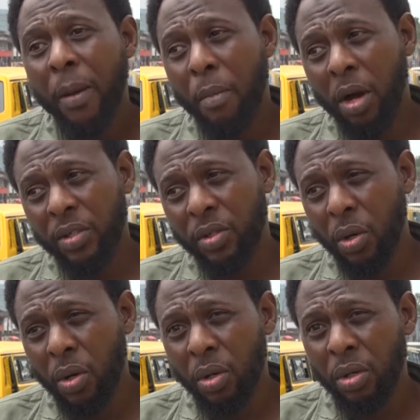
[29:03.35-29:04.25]
More
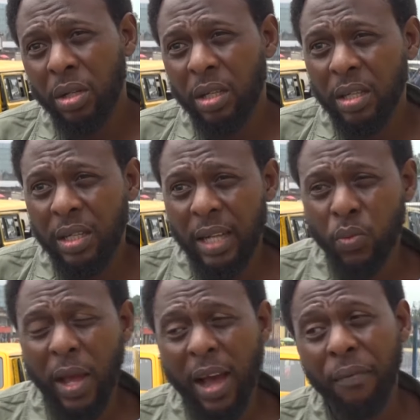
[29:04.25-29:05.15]
so that
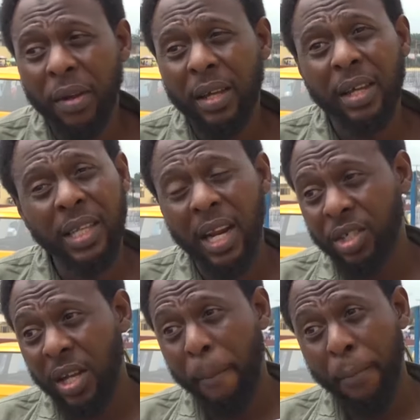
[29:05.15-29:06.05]
we have
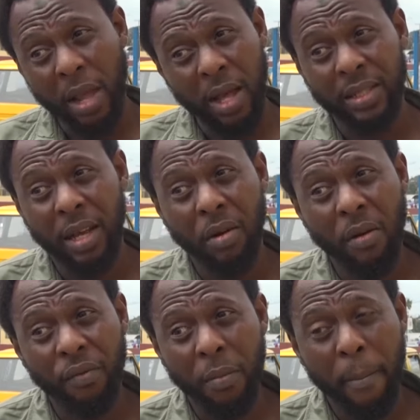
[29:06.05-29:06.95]
international players that
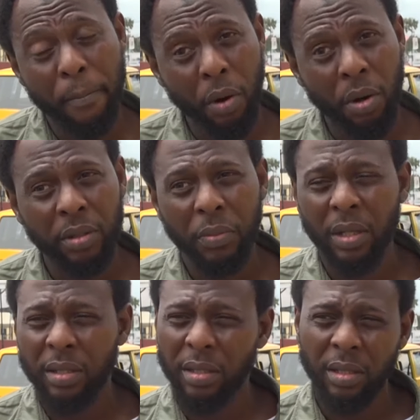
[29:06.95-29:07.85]
come from abroad, but